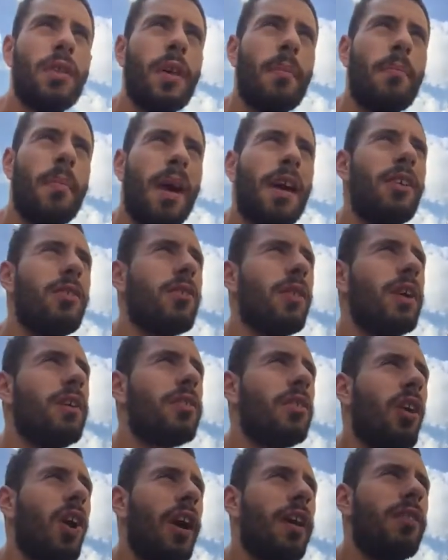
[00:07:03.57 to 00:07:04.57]
The main
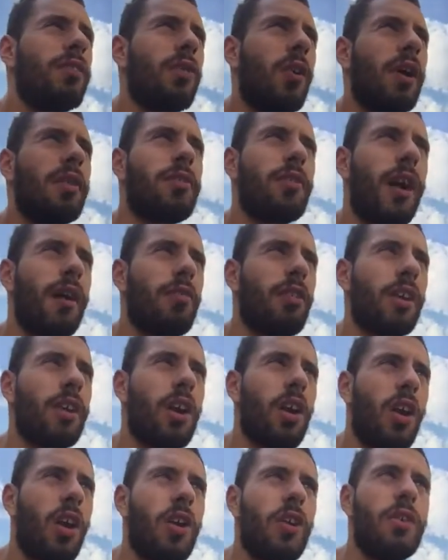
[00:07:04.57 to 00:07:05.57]
reason I enjoy traveling
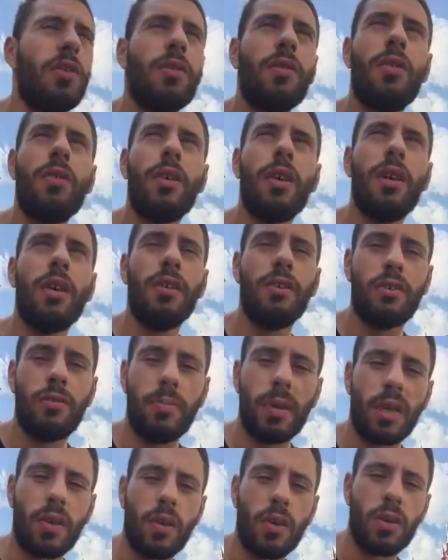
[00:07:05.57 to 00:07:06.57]
alone is
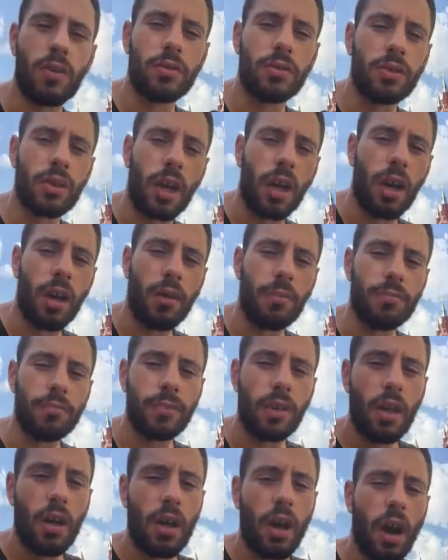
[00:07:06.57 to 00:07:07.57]
because
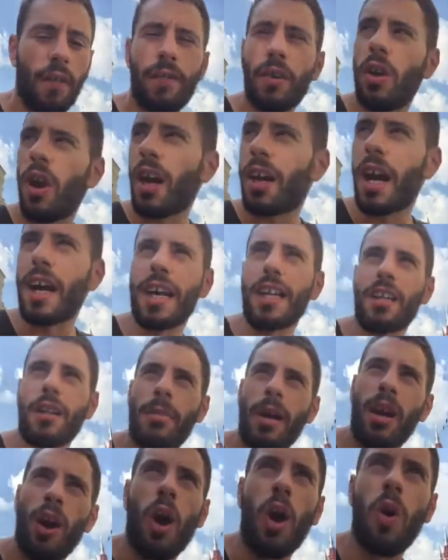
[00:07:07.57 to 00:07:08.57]
I feel like I get to
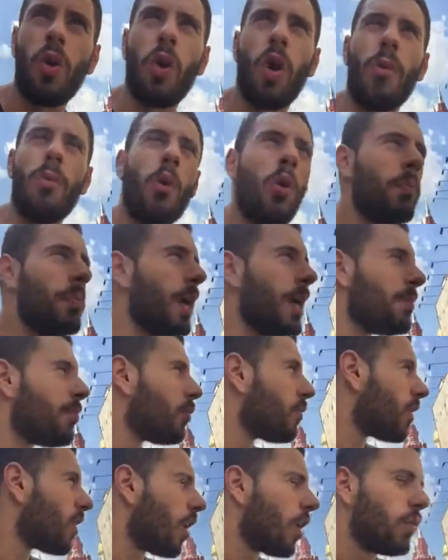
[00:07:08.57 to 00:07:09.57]
meet a whole lot more
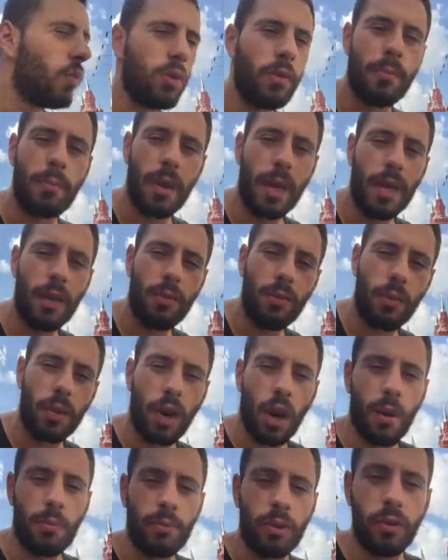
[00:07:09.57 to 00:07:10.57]
people that I wouldn't meet
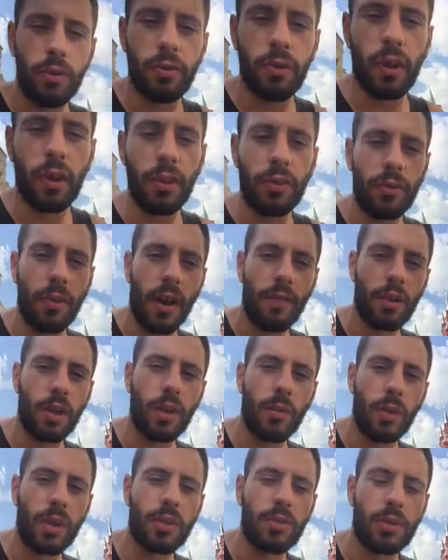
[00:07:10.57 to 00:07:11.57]
when I'm usually
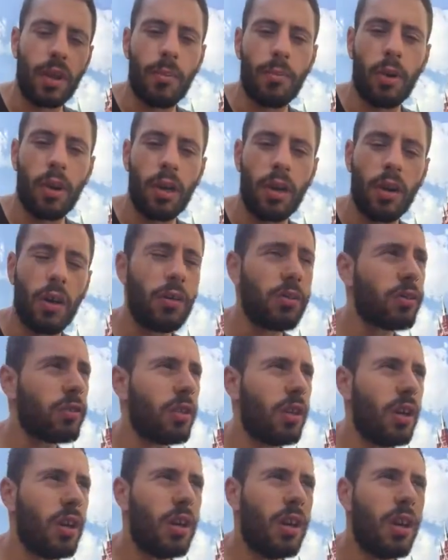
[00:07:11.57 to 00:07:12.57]
traveling with somebody
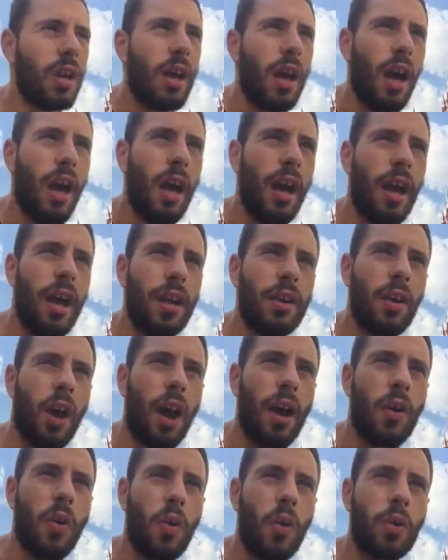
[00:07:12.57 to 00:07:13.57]
else. And
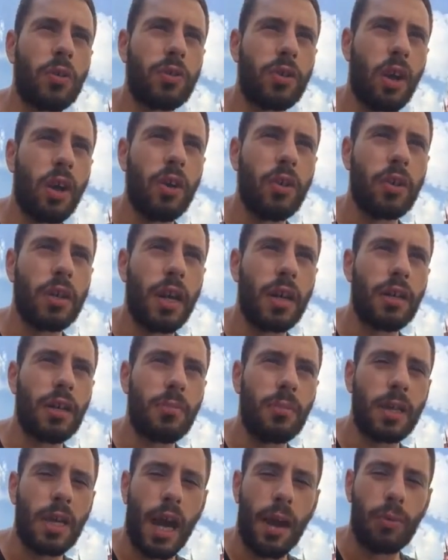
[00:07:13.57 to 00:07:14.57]
I also get
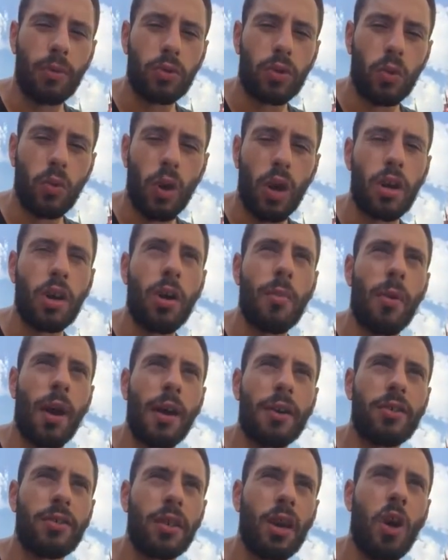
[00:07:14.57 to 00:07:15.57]
to be able to work on
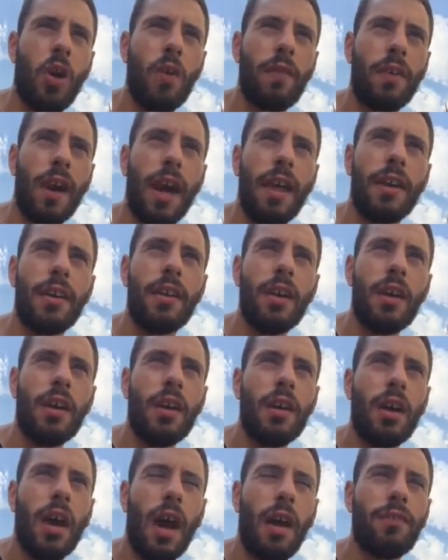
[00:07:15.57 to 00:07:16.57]
myself and
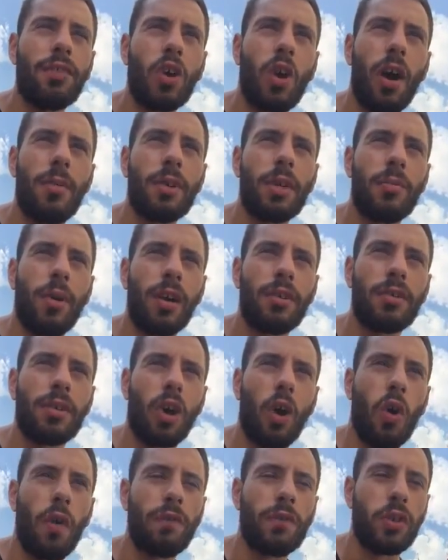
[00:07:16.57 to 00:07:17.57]
have time to
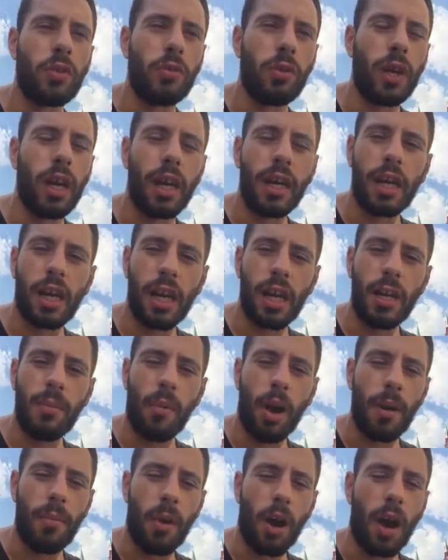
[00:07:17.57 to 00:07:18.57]
myself to really clear
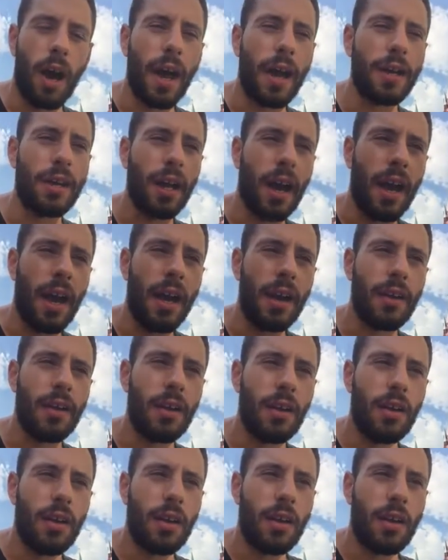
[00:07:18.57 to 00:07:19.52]
my mind and